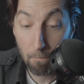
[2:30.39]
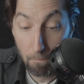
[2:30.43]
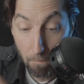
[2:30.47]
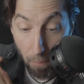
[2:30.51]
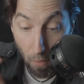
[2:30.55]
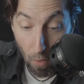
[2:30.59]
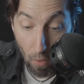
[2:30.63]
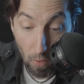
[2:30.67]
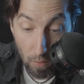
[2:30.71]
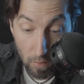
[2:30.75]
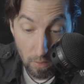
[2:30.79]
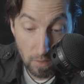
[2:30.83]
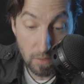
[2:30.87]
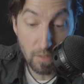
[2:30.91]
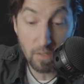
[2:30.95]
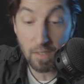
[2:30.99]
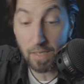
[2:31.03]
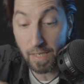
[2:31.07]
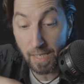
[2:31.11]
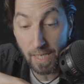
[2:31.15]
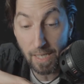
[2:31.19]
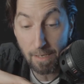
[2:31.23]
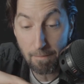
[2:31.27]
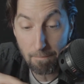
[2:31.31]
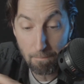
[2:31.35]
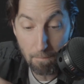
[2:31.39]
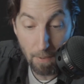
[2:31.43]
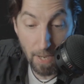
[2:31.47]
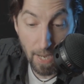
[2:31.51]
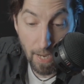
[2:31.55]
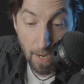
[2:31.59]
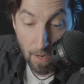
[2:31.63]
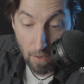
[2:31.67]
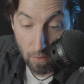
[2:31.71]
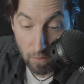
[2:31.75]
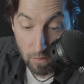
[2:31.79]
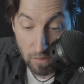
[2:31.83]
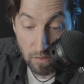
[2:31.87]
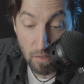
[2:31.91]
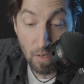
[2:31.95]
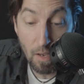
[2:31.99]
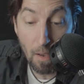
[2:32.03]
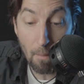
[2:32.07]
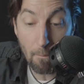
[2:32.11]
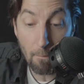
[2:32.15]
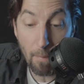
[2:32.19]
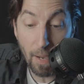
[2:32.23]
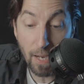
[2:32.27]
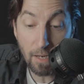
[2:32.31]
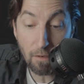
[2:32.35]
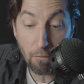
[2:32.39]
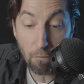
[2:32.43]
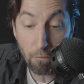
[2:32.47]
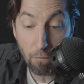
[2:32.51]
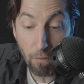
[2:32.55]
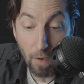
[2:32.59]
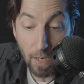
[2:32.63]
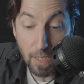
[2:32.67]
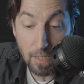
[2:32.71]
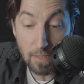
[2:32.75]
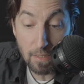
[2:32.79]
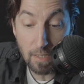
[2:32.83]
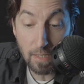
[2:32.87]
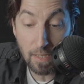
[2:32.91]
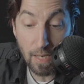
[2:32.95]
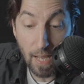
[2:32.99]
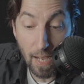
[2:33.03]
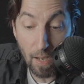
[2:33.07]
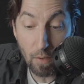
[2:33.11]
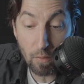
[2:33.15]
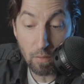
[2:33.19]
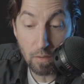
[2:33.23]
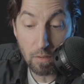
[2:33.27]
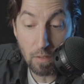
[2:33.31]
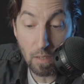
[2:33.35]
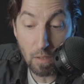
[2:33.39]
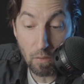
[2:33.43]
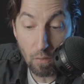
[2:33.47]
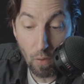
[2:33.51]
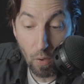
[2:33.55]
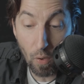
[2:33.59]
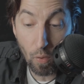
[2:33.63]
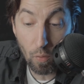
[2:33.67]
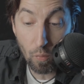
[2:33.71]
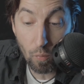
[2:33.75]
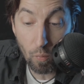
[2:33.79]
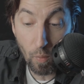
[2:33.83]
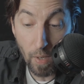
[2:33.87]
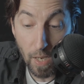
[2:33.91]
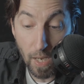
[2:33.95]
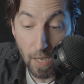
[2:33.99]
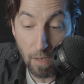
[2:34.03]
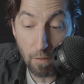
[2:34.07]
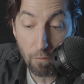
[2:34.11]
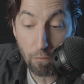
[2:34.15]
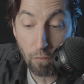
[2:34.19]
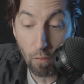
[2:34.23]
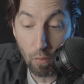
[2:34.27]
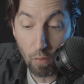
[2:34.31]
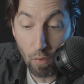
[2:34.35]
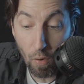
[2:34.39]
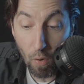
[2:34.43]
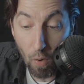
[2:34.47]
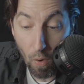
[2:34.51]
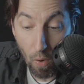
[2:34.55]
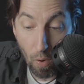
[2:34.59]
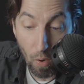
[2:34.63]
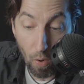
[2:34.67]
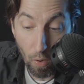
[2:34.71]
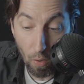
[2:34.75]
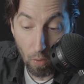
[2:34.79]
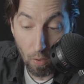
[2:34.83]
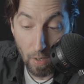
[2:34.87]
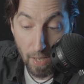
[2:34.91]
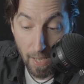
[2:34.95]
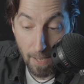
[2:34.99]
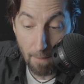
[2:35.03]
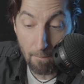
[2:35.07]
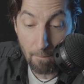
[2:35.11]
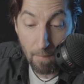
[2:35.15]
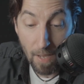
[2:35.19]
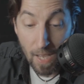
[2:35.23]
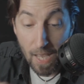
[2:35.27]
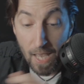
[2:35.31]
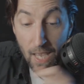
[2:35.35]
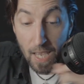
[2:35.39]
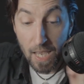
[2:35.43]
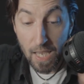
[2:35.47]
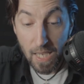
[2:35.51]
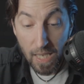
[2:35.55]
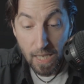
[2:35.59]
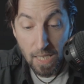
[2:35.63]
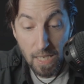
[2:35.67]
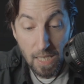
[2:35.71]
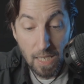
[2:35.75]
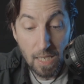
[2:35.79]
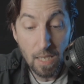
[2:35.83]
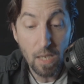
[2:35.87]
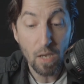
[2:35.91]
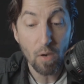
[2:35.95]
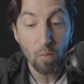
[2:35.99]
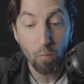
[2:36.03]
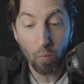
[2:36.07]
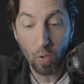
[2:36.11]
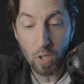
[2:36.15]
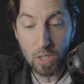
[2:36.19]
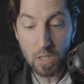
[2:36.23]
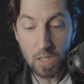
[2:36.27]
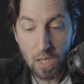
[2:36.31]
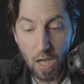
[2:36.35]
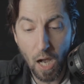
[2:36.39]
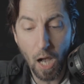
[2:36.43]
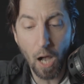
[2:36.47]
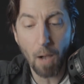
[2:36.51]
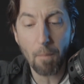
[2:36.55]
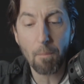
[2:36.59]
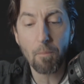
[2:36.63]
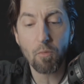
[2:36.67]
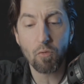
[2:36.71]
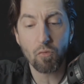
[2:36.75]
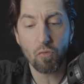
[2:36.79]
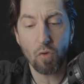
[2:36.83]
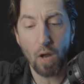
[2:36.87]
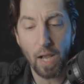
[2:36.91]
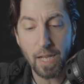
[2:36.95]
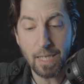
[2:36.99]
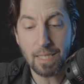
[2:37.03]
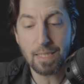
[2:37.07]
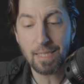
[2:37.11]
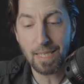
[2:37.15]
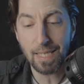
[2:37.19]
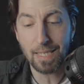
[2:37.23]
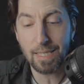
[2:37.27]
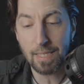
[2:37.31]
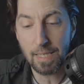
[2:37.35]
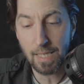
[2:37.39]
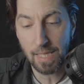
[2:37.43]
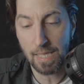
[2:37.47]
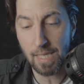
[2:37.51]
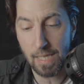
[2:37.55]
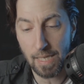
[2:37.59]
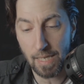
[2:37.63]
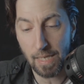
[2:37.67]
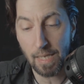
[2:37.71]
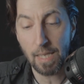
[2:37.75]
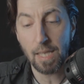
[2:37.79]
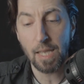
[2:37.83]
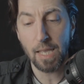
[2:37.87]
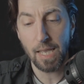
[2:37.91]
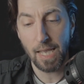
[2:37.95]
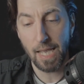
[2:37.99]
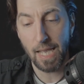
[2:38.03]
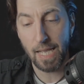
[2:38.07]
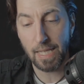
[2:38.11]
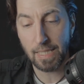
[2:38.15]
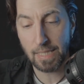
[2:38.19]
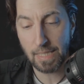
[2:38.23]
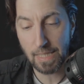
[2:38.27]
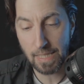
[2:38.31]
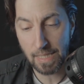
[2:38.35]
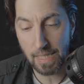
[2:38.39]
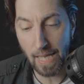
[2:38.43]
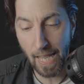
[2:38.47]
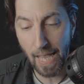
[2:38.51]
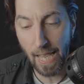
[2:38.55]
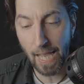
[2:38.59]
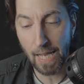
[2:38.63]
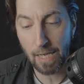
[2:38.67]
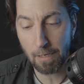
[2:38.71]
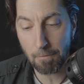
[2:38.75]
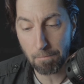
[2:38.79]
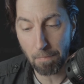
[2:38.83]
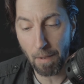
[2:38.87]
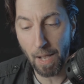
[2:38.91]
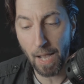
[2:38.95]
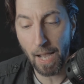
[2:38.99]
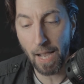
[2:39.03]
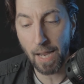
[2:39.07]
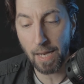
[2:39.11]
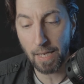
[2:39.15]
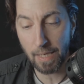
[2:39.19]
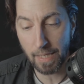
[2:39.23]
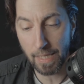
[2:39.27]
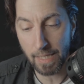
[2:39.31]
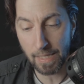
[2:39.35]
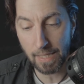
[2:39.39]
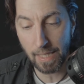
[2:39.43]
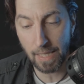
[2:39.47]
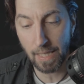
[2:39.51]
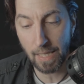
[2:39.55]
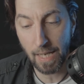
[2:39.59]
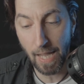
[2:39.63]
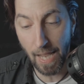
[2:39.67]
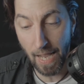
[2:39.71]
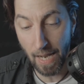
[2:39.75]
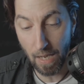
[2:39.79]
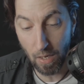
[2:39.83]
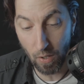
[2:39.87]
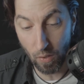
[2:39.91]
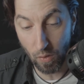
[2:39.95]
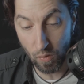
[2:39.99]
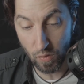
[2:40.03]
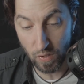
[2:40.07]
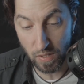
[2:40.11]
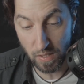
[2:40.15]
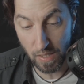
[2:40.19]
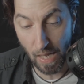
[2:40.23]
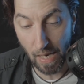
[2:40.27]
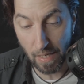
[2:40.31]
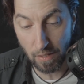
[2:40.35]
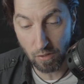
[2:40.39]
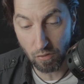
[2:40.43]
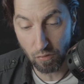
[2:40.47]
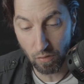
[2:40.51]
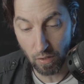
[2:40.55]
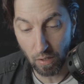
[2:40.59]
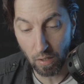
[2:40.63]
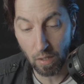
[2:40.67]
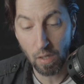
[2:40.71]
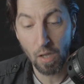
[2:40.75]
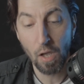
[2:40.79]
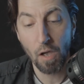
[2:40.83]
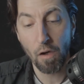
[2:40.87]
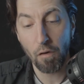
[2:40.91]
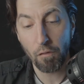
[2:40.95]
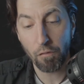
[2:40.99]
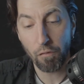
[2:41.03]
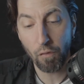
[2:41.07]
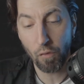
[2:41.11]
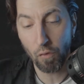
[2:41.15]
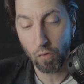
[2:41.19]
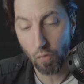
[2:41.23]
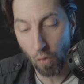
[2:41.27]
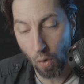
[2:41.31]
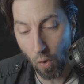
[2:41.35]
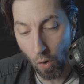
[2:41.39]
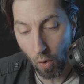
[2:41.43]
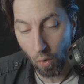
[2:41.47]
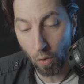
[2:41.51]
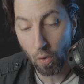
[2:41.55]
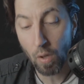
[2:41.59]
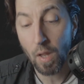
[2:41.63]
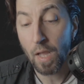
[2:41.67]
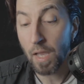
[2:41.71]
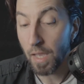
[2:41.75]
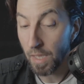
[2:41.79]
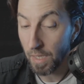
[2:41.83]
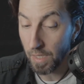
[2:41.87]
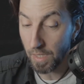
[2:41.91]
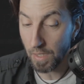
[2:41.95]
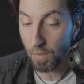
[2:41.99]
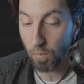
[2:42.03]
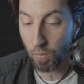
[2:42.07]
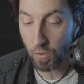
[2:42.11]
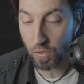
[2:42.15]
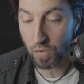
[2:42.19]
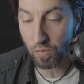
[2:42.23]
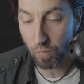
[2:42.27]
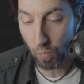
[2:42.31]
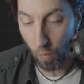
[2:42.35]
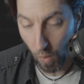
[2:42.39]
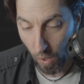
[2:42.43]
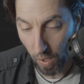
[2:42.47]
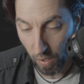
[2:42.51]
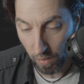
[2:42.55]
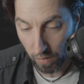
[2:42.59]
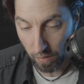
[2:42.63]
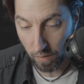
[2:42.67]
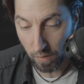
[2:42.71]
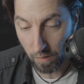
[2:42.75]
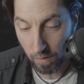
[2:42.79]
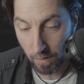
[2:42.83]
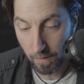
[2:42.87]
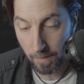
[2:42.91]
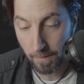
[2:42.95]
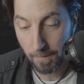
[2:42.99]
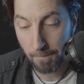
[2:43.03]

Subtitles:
Bulls and bears might fight it out their own way for all him. He would come right in here and stand by little Hello Central for all he was worth.